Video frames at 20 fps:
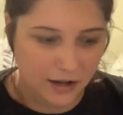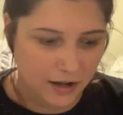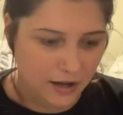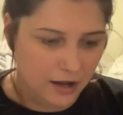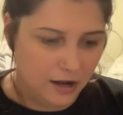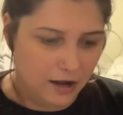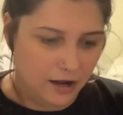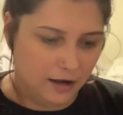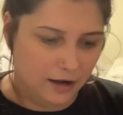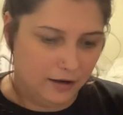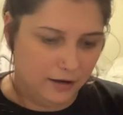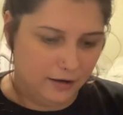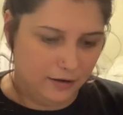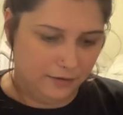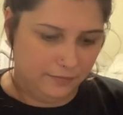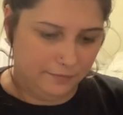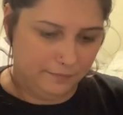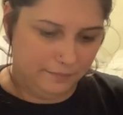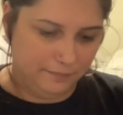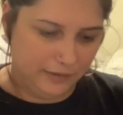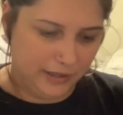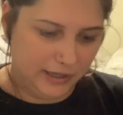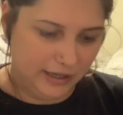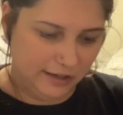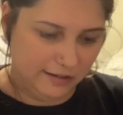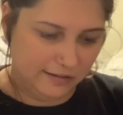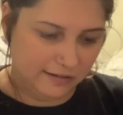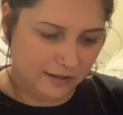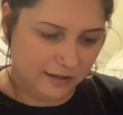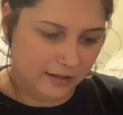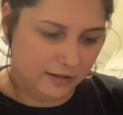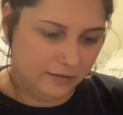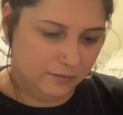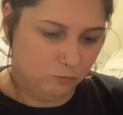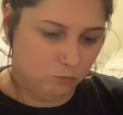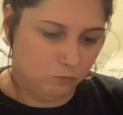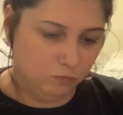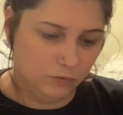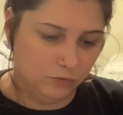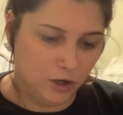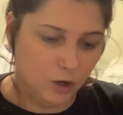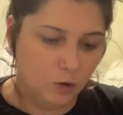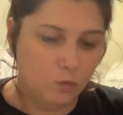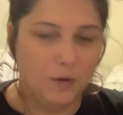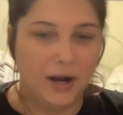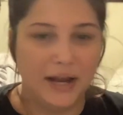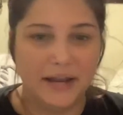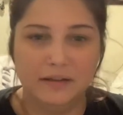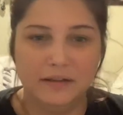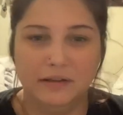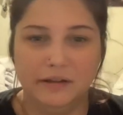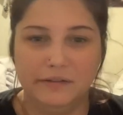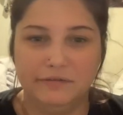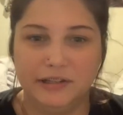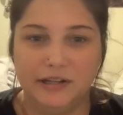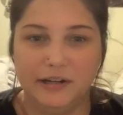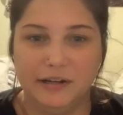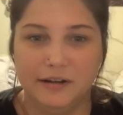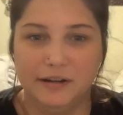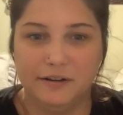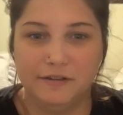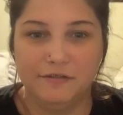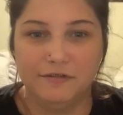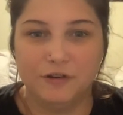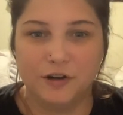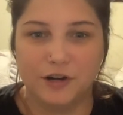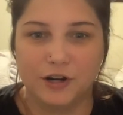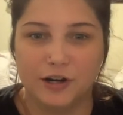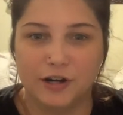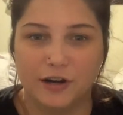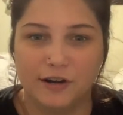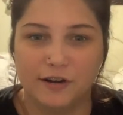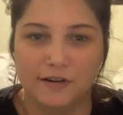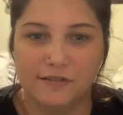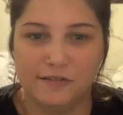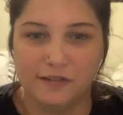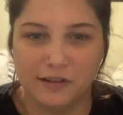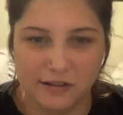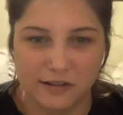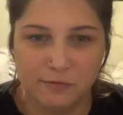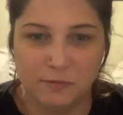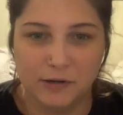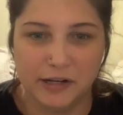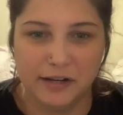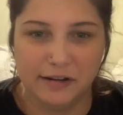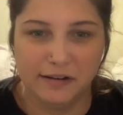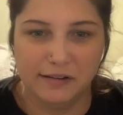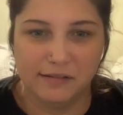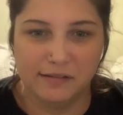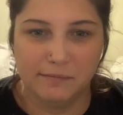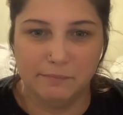He said no weightlifting for 6 weeks,